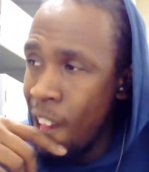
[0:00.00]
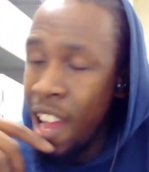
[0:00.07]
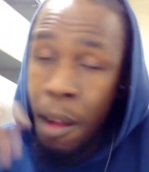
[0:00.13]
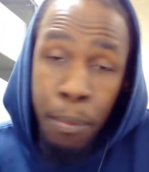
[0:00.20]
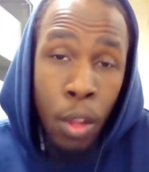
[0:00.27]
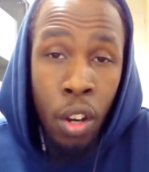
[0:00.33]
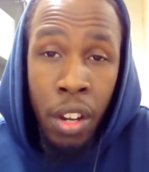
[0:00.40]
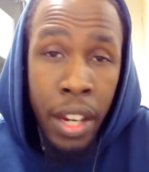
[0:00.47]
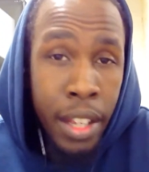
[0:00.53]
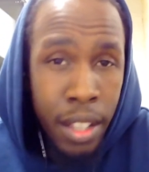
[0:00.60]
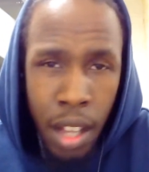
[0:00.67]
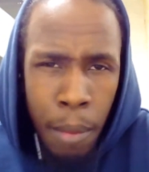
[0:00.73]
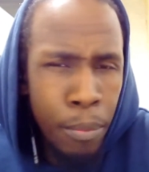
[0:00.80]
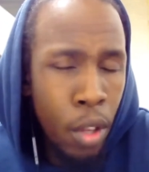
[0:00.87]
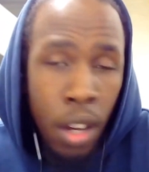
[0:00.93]
I'm not going
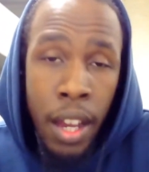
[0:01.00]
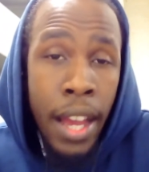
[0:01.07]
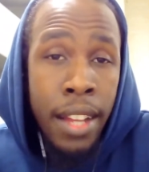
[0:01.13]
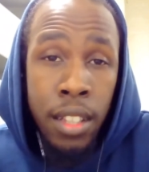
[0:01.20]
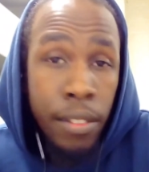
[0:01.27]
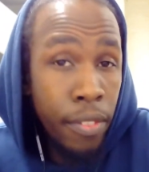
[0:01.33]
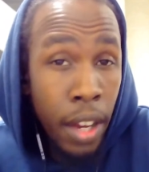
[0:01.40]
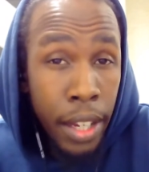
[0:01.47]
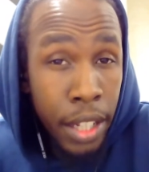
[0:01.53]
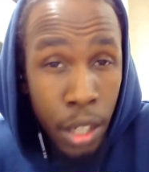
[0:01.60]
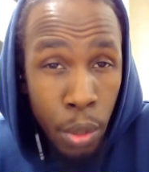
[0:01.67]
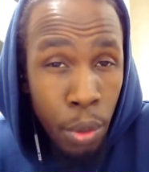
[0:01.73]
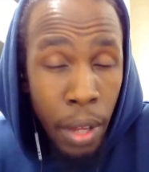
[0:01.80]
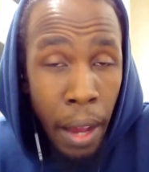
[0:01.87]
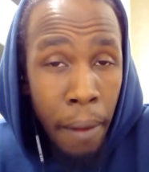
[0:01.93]
to fucking
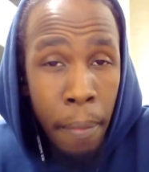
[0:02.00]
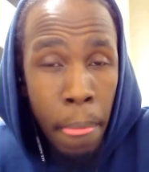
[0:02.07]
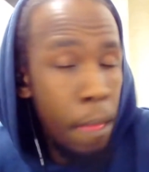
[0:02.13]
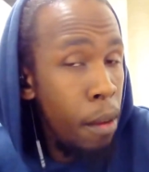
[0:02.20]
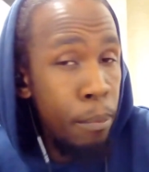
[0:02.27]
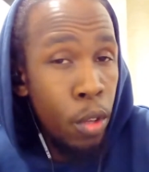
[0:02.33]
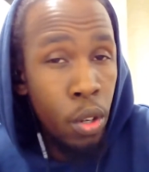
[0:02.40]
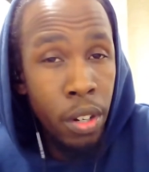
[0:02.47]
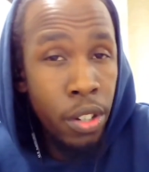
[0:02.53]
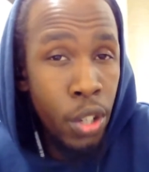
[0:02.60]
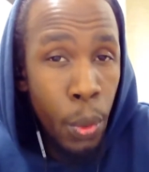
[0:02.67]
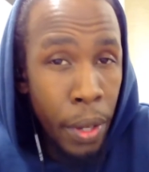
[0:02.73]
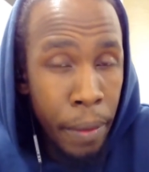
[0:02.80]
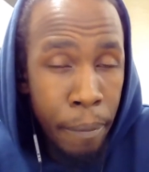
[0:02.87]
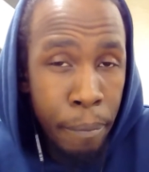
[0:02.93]
do that. I'm not going
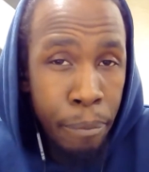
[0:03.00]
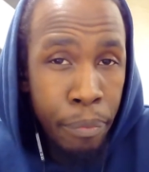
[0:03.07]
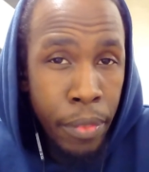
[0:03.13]
to do it.